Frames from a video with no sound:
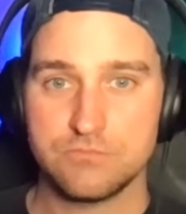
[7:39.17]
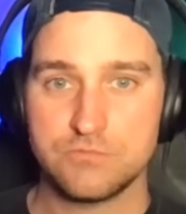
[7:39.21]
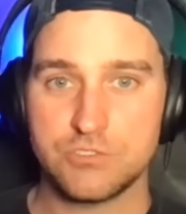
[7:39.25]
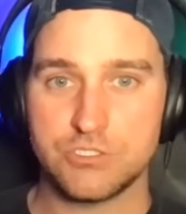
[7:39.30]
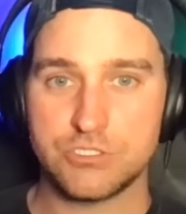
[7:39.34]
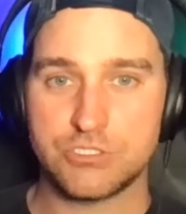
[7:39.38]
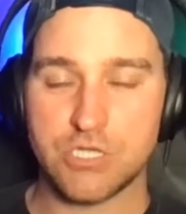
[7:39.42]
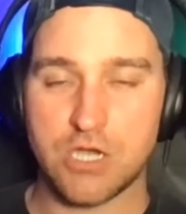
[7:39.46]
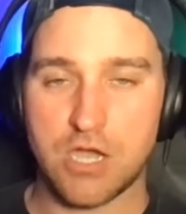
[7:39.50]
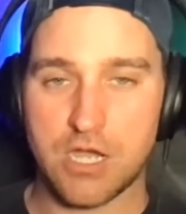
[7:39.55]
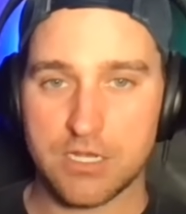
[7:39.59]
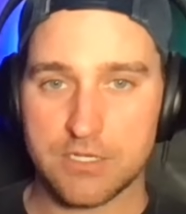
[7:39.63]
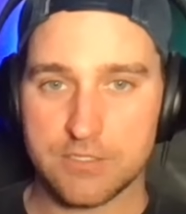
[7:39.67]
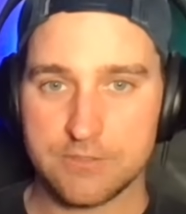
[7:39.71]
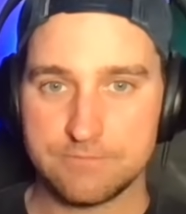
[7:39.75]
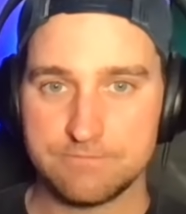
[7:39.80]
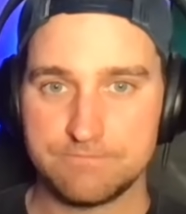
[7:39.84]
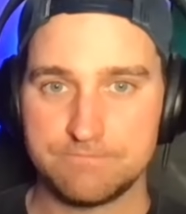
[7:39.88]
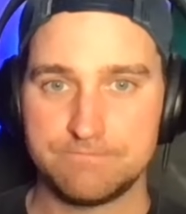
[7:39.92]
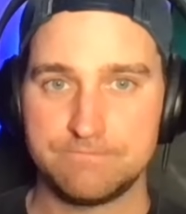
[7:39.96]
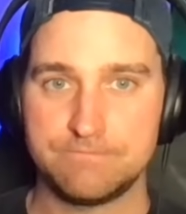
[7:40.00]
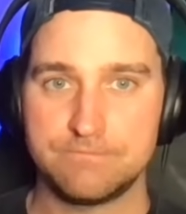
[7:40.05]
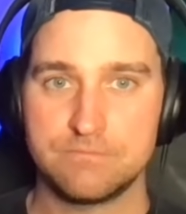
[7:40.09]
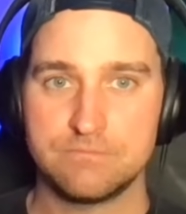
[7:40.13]
Good talk.
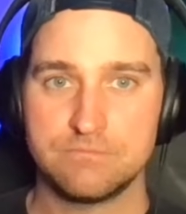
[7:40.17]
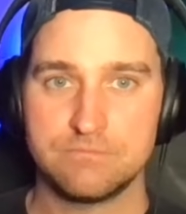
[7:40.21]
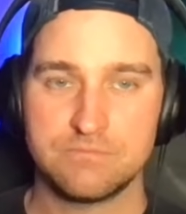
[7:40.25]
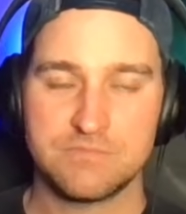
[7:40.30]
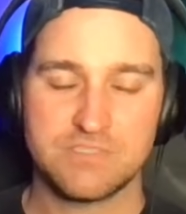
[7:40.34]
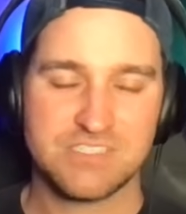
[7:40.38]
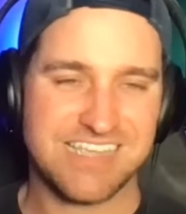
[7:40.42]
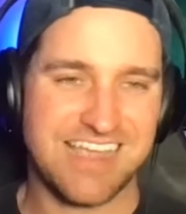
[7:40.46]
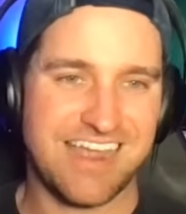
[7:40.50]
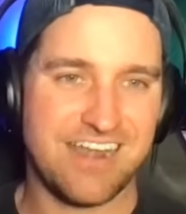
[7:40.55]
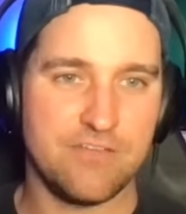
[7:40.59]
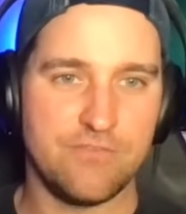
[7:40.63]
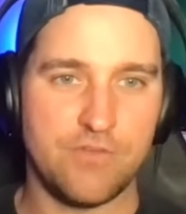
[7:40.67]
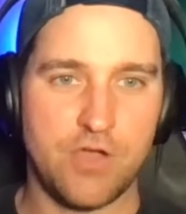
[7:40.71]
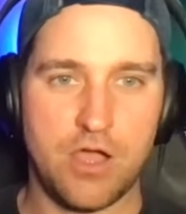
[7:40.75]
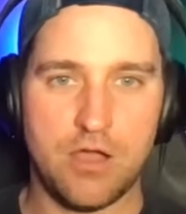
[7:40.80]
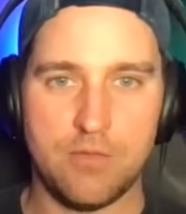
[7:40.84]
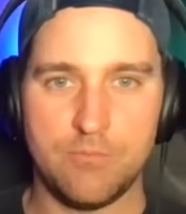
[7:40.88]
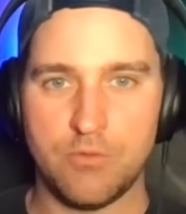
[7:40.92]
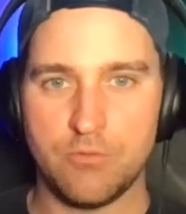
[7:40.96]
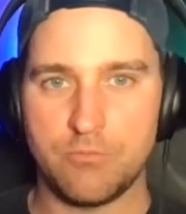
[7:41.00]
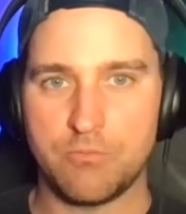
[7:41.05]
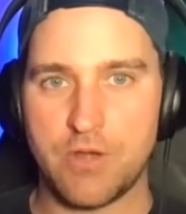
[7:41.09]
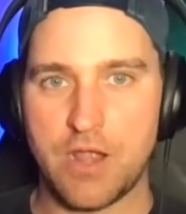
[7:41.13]
It's kind of a
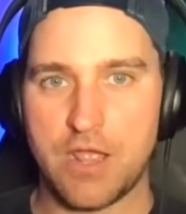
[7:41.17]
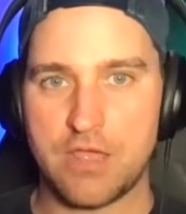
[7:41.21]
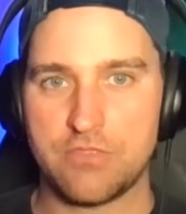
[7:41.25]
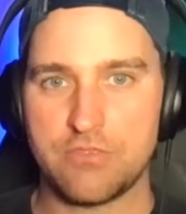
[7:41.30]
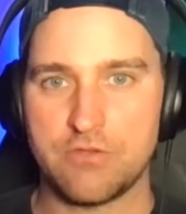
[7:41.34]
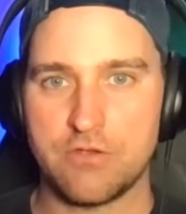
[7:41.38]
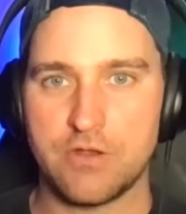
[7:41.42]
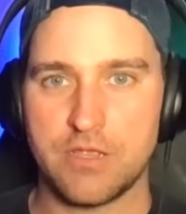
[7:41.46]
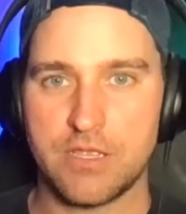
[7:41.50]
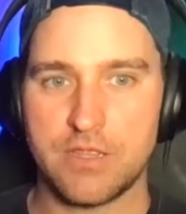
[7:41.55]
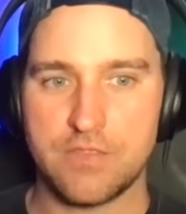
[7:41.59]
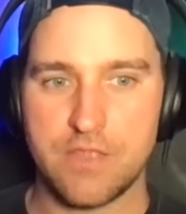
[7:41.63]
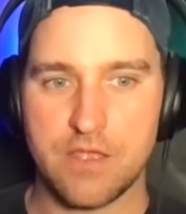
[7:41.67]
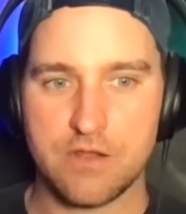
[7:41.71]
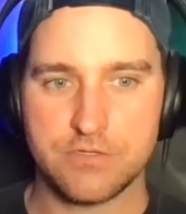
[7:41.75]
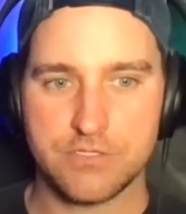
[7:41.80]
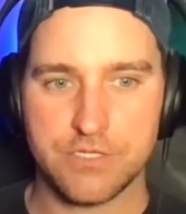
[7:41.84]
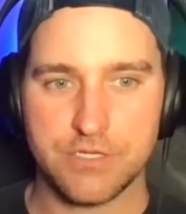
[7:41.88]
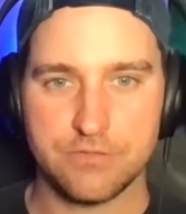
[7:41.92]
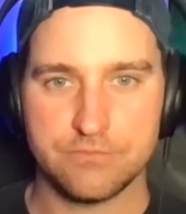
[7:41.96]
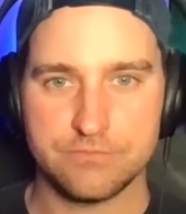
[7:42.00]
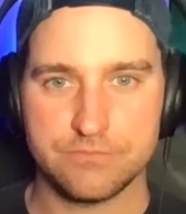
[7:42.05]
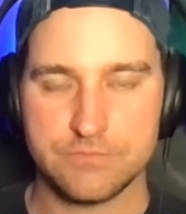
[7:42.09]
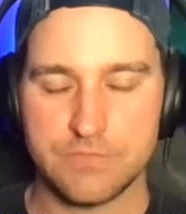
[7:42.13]
humble brag throwing in there
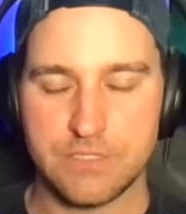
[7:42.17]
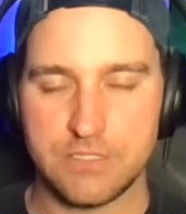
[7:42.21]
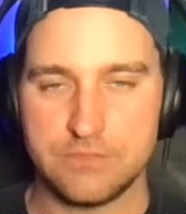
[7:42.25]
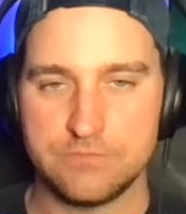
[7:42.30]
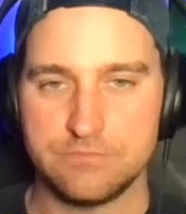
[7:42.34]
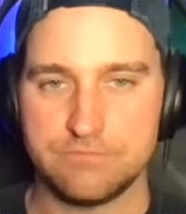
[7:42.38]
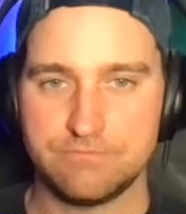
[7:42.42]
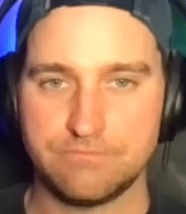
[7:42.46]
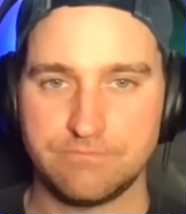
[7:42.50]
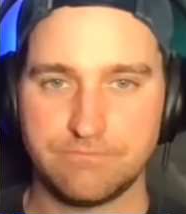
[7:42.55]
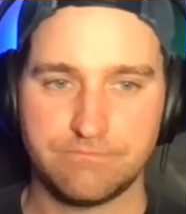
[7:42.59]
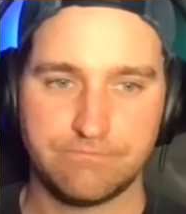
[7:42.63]
too, but